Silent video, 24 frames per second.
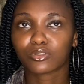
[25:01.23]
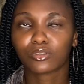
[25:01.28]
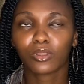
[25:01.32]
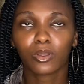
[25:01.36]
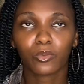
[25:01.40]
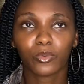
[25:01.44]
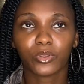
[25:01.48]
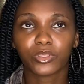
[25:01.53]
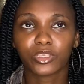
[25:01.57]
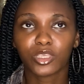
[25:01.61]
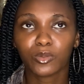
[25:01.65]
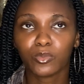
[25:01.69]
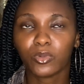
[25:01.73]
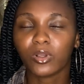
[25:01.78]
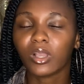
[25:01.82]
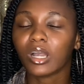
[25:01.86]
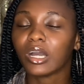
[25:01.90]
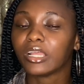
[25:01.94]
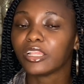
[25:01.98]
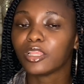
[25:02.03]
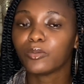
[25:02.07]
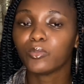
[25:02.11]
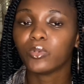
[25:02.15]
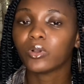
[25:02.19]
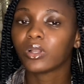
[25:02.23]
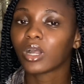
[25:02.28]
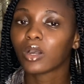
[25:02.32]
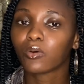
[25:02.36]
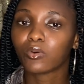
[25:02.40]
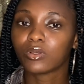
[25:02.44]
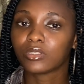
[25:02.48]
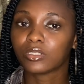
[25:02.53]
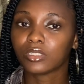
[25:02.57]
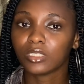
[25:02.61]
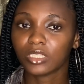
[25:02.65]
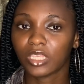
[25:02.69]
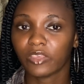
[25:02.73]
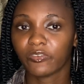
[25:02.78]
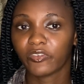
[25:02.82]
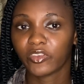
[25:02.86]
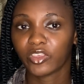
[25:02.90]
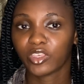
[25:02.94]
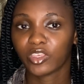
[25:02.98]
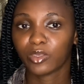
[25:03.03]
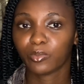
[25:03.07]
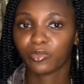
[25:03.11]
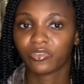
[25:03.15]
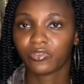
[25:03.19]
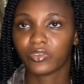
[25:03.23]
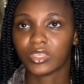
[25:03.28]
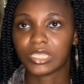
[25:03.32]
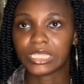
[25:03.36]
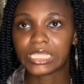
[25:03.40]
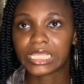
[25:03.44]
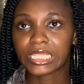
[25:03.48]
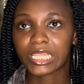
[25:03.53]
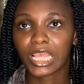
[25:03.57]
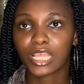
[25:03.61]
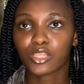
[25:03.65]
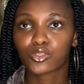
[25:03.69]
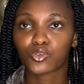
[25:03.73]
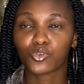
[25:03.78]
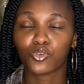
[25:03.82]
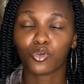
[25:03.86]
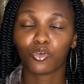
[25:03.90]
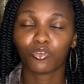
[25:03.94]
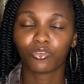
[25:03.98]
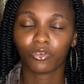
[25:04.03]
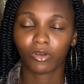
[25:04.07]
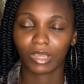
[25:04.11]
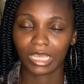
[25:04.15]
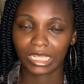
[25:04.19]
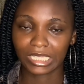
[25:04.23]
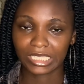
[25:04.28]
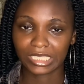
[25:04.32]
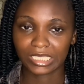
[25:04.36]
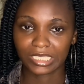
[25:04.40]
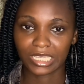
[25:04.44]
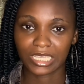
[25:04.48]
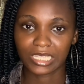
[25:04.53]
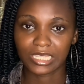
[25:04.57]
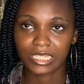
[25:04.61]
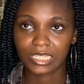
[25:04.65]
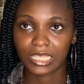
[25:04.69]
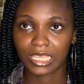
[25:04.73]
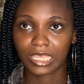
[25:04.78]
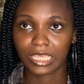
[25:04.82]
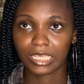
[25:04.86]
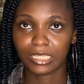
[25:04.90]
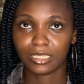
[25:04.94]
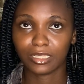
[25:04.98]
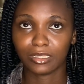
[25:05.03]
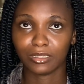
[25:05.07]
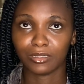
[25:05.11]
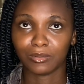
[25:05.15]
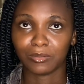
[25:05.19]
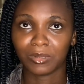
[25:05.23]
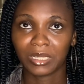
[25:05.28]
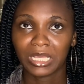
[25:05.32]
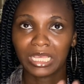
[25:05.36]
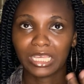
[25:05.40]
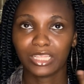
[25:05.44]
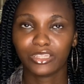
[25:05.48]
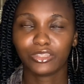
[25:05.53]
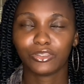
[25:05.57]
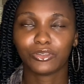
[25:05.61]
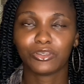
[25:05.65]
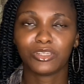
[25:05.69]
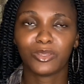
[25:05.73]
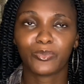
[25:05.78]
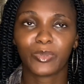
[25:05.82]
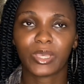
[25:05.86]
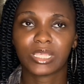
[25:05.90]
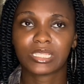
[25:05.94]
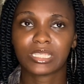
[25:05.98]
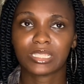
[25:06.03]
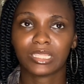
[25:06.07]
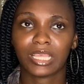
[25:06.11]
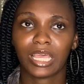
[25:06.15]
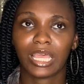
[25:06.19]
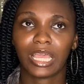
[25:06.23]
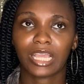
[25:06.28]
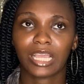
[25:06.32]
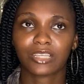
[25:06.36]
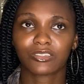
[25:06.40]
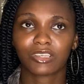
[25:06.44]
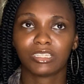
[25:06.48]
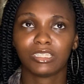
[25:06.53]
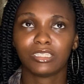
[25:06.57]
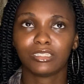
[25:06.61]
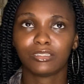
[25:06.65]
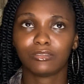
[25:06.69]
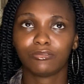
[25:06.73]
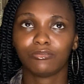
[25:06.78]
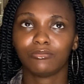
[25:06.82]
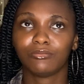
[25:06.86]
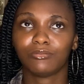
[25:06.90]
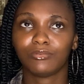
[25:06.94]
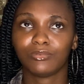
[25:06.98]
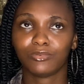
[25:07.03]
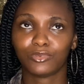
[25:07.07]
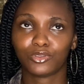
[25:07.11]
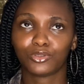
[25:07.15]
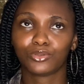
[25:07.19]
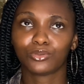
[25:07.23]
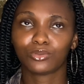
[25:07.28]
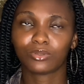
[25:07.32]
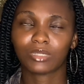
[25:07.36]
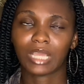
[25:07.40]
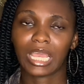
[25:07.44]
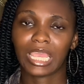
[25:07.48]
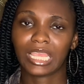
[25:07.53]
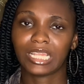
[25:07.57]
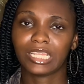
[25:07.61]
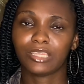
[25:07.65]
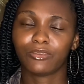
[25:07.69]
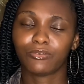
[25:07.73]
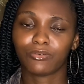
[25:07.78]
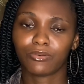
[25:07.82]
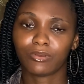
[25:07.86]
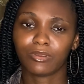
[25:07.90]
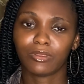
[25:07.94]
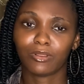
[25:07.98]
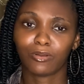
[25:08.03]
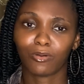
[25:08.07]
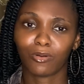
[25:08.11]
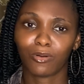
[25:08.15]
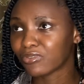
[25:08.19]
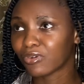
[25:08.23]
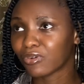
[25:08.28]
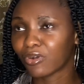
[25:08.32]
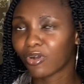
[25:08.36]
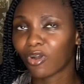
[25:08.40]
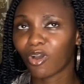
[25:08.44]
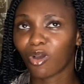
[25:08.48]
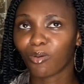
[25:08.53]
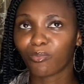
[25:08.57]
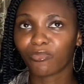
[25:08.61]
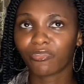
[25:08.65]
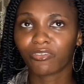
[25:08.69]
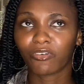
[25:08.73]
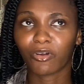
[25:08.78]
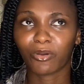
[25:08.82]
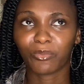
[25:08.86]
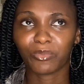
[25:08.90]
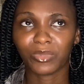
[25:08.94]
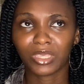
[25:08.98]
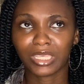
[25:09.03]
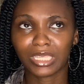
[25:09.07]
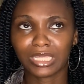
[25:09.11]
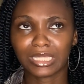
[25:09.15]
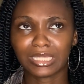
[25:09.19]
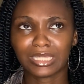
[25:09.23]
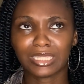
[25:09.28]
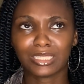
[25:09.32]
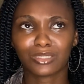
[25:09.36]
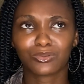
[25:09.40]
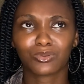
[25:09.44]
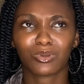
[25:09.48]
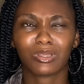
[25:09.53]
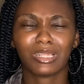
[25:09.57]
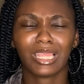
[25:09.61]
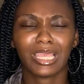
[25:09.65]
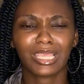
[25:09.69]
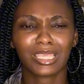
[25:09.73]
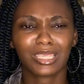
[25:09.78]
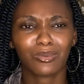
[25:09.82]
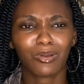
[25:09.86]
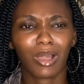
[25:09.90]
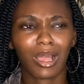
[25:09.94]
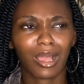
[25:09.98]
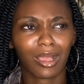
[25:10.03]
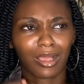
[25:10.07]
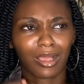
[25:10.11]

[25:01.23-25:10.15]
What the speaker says: done with Ebuka and Ebuka wasn't giving him face, he decided to go for Alistair, saying the only person that actually took highly come for me, this one, like you.